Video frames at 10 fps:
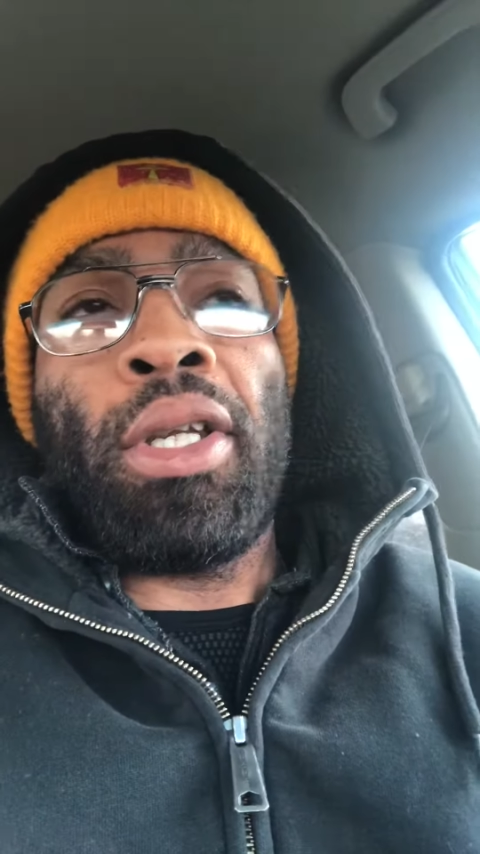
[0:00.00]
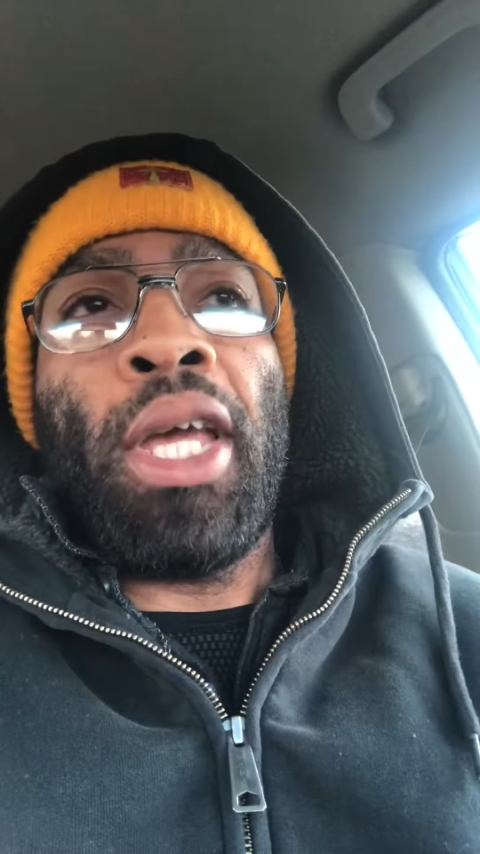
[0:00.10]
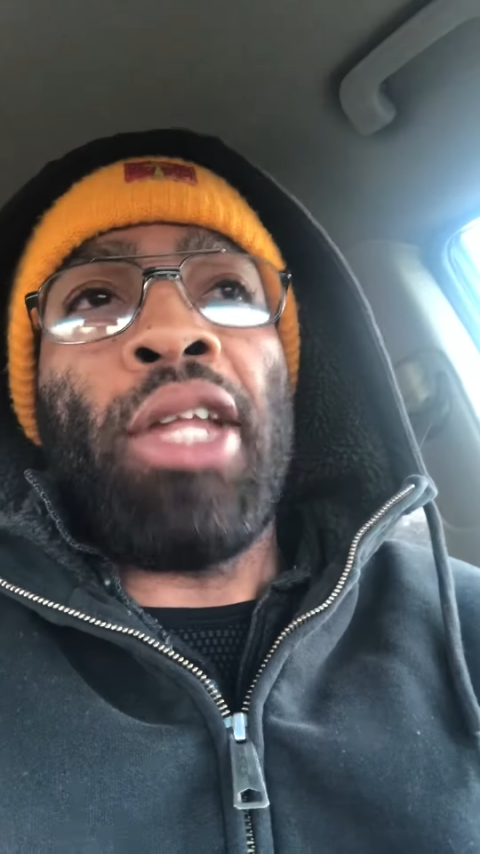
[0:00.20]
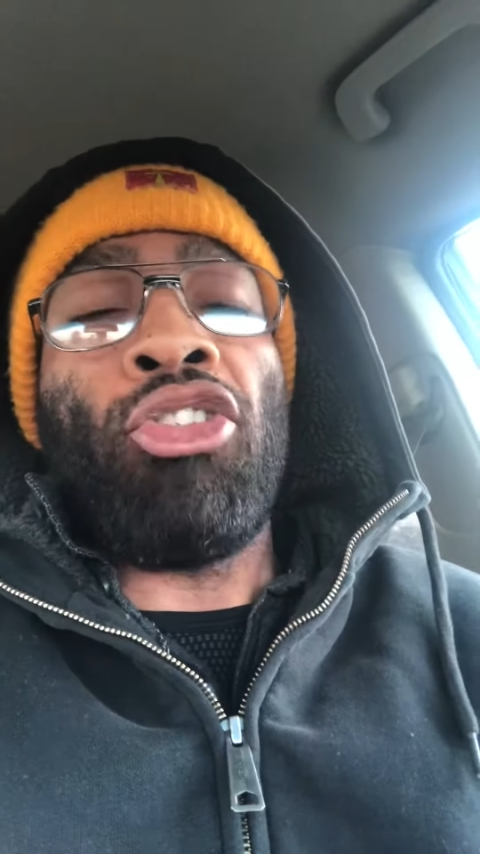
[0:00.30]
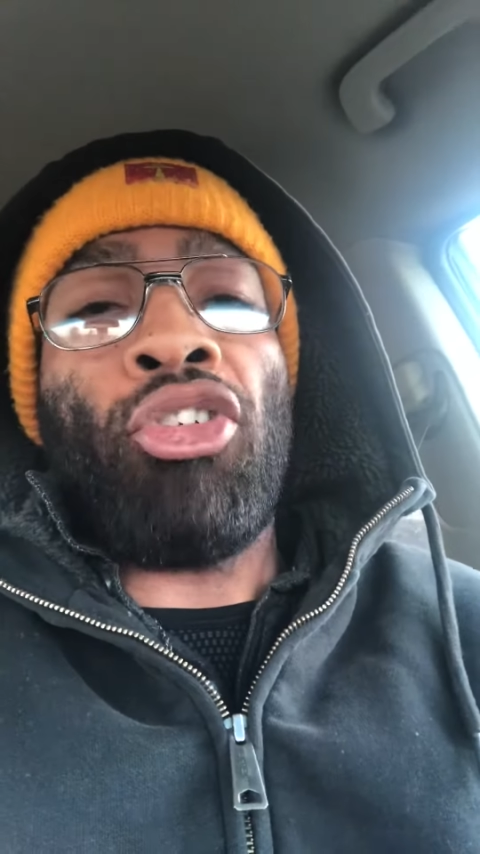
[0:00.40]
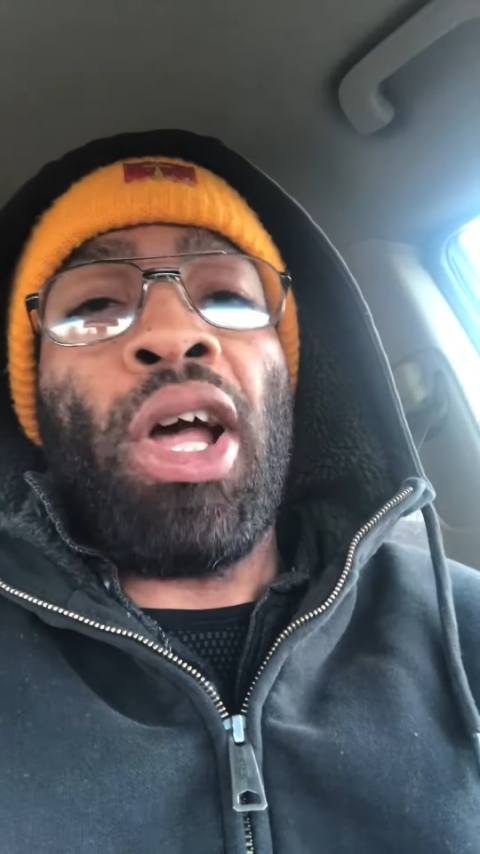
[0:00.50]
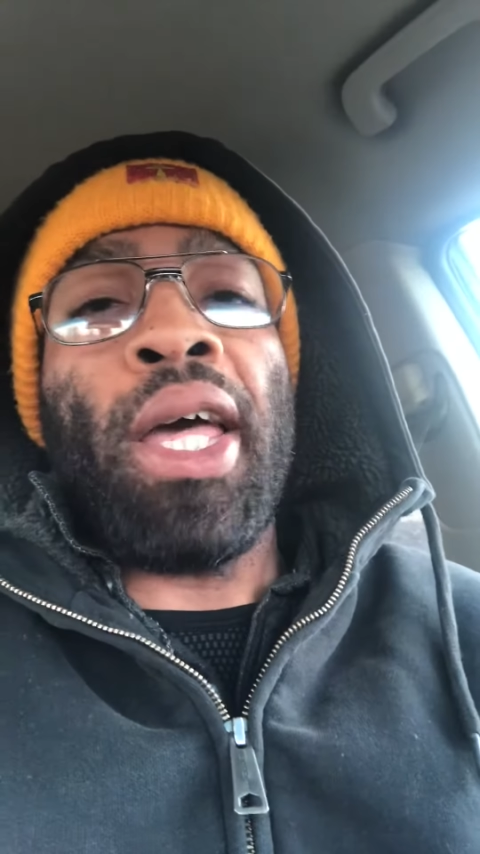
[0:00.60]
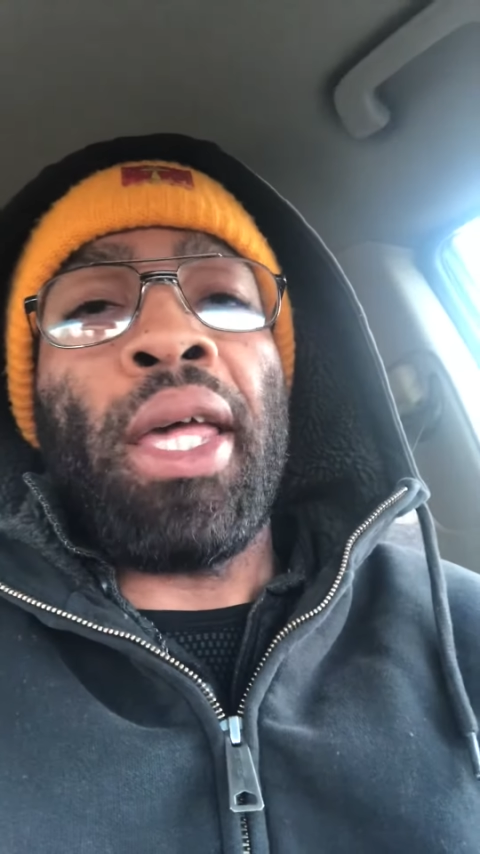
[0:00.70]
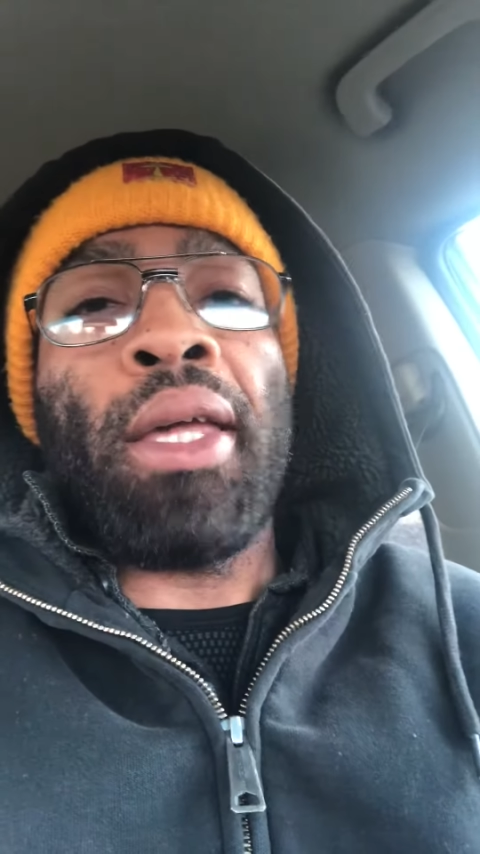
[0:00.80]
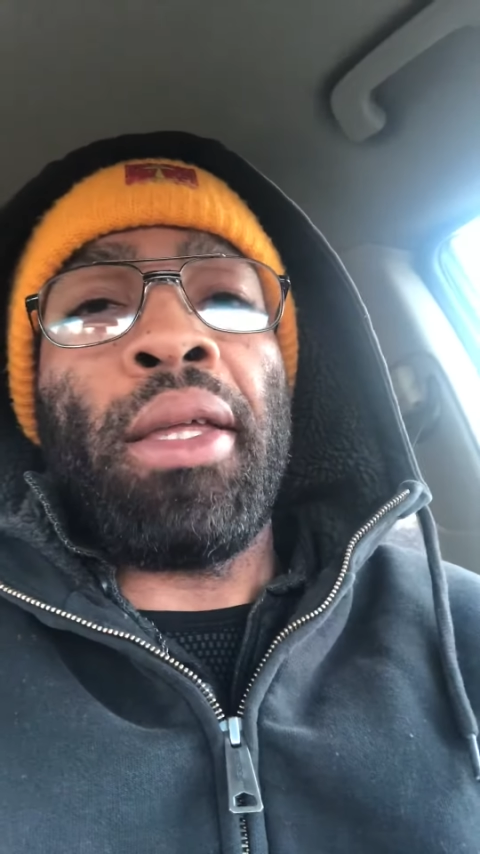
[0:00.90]
and
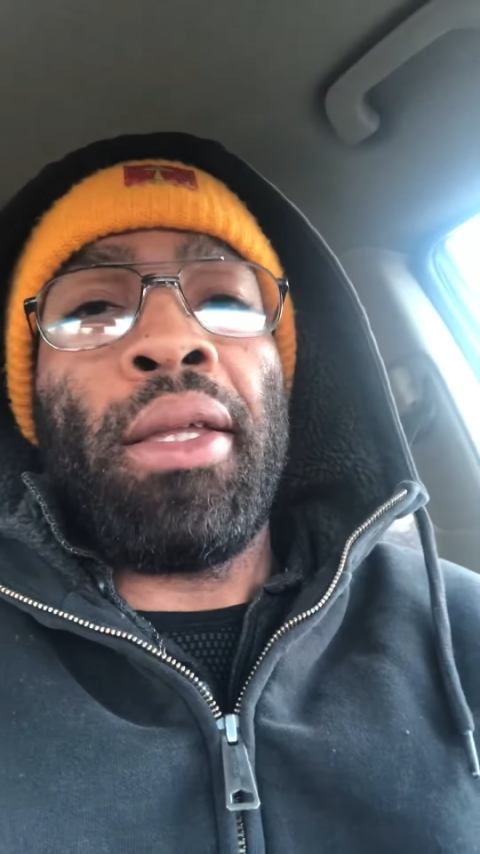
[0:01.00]
try